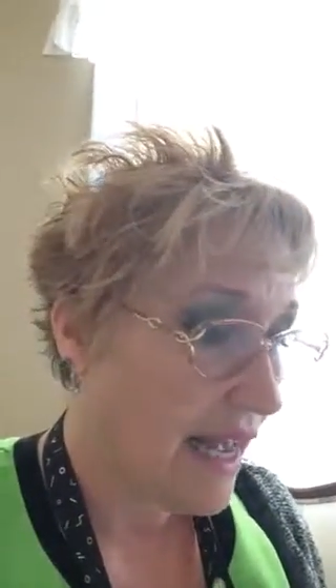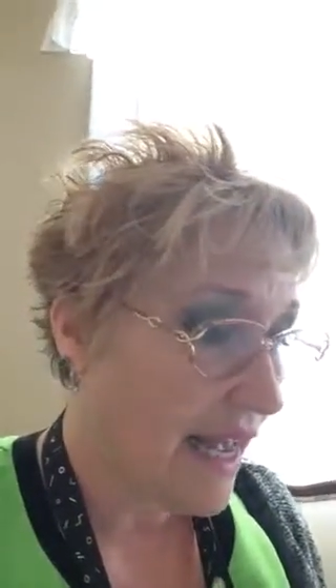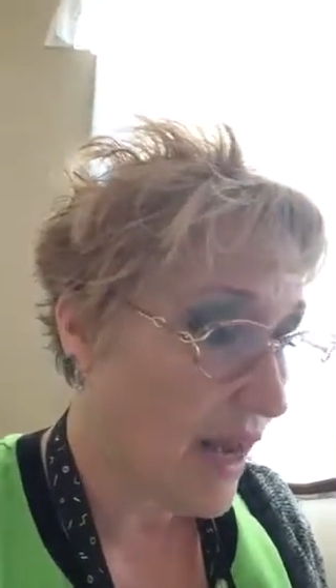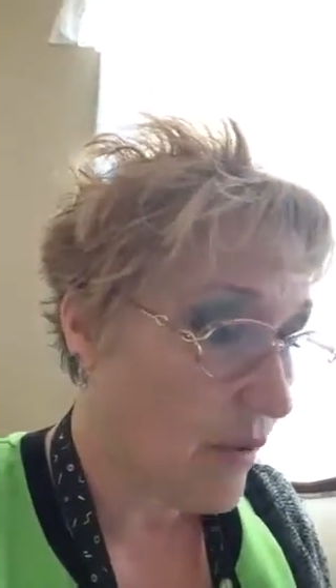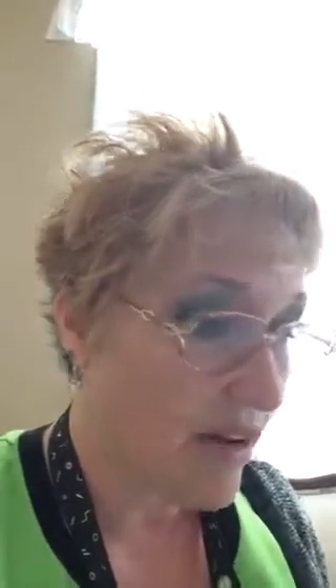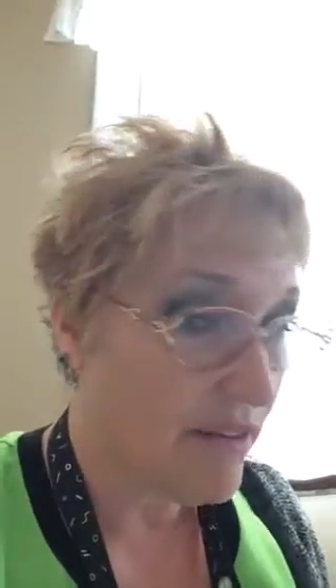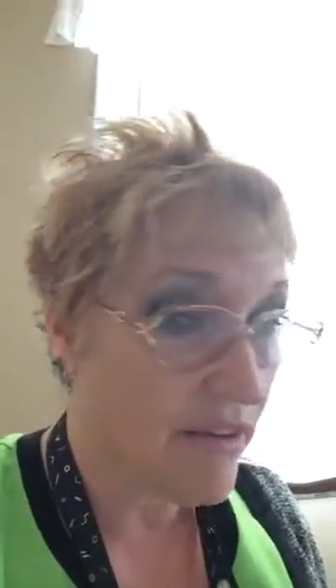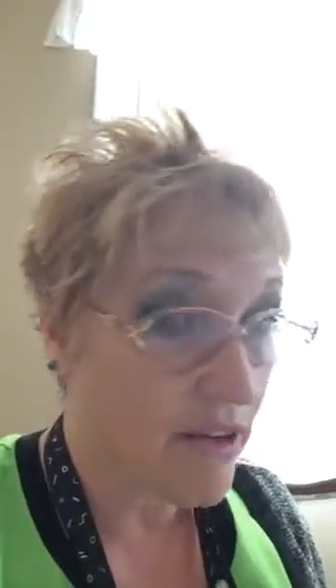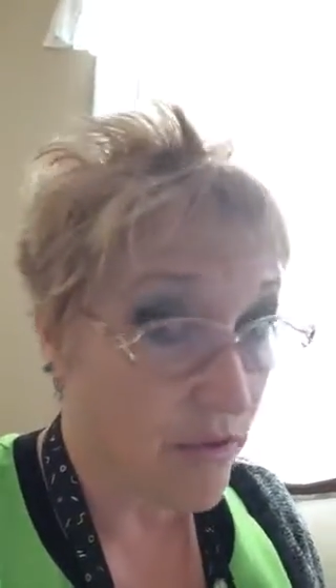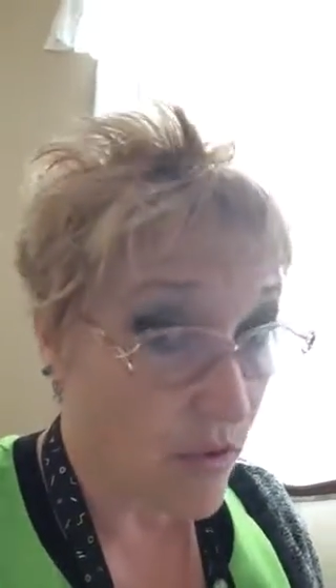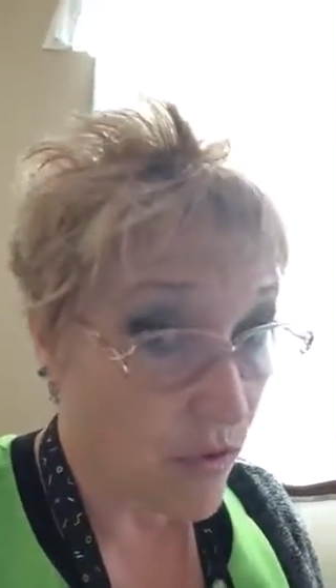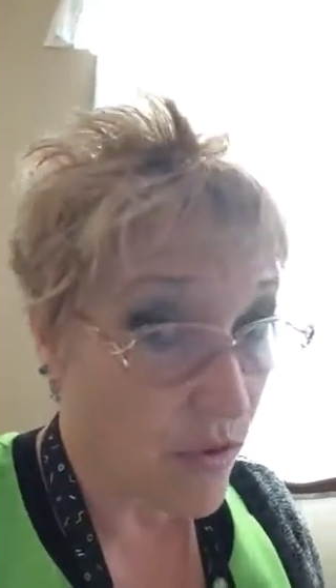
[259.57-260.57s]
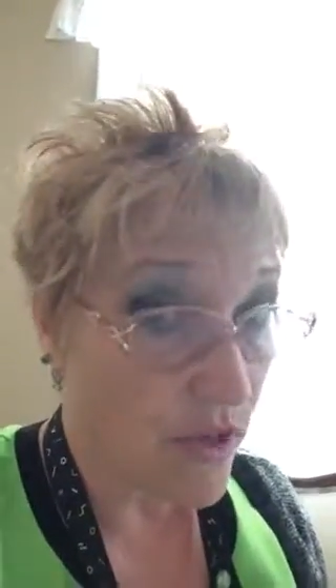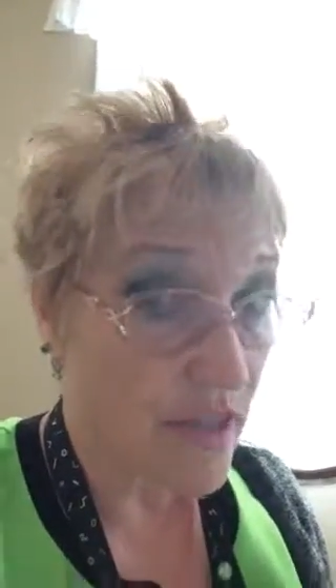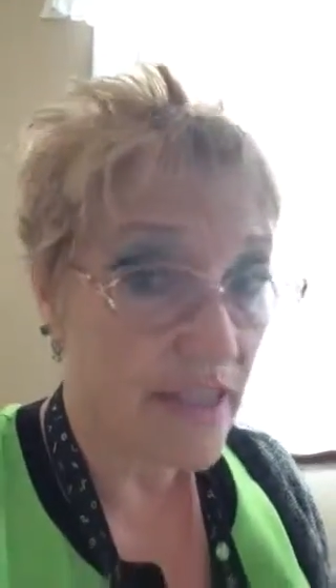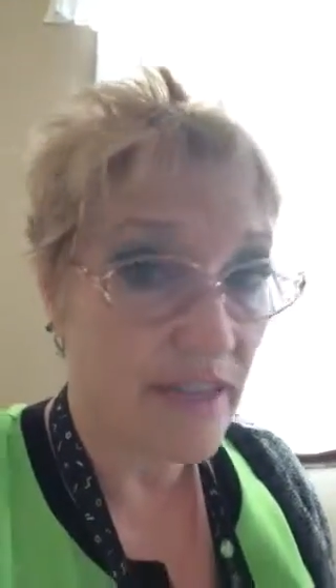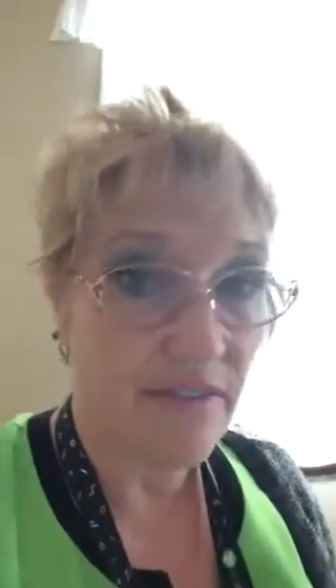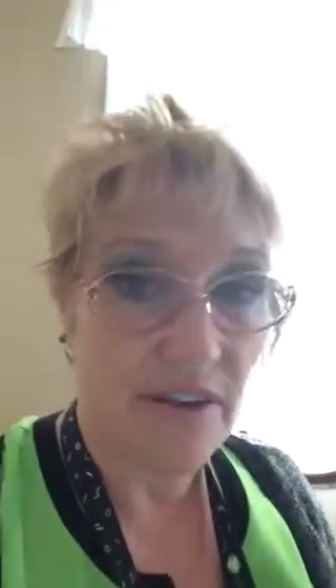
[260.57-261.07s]
However, of
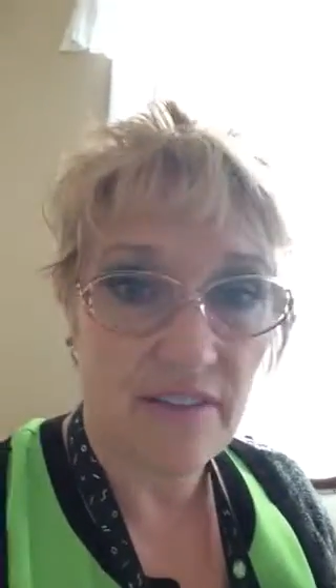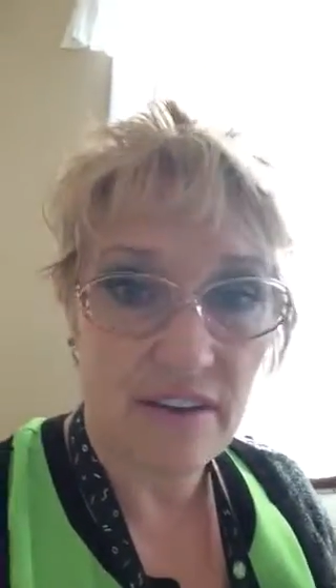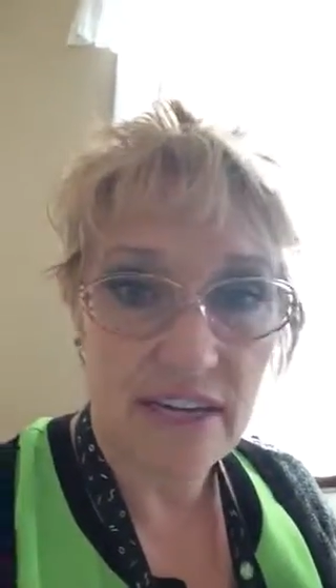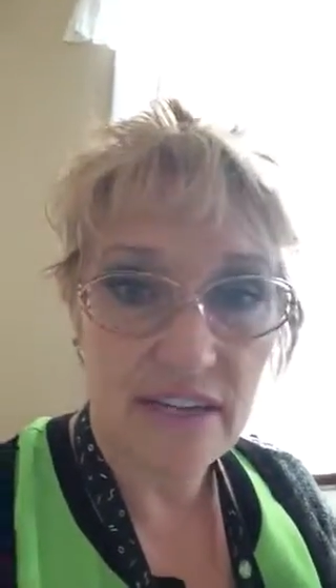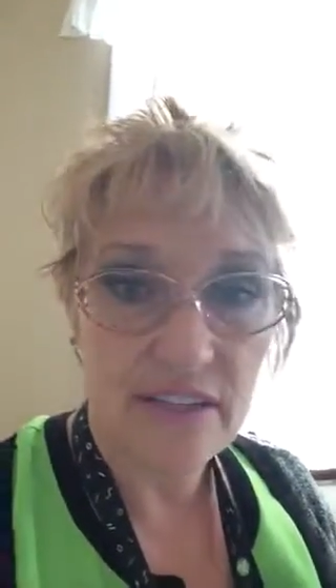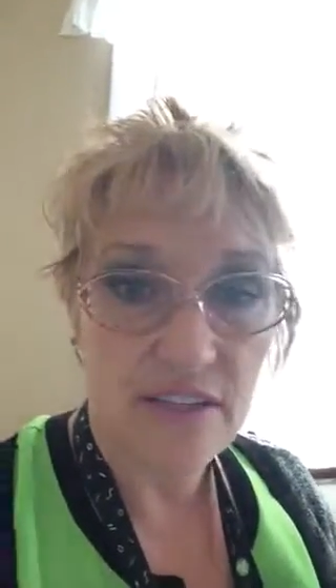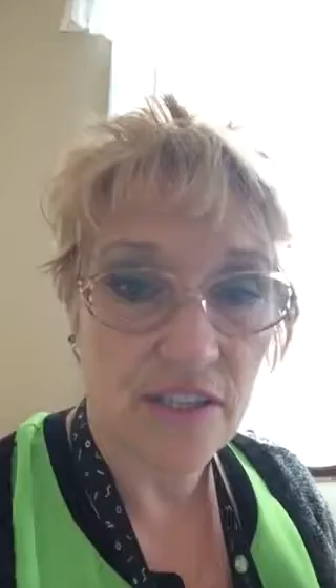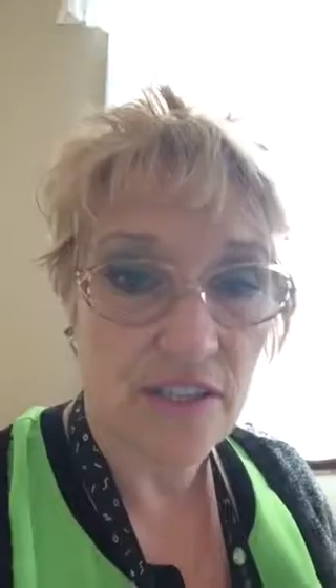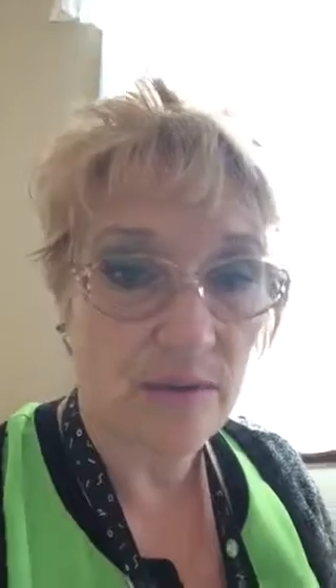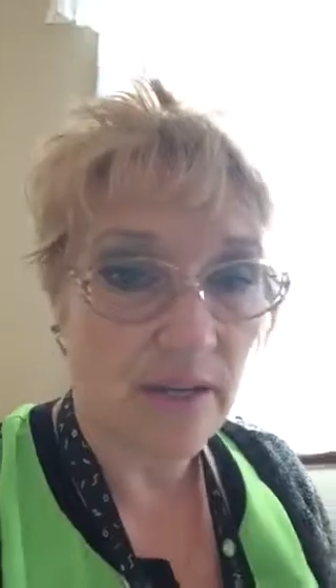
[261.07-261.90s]
course, if you have any concerns,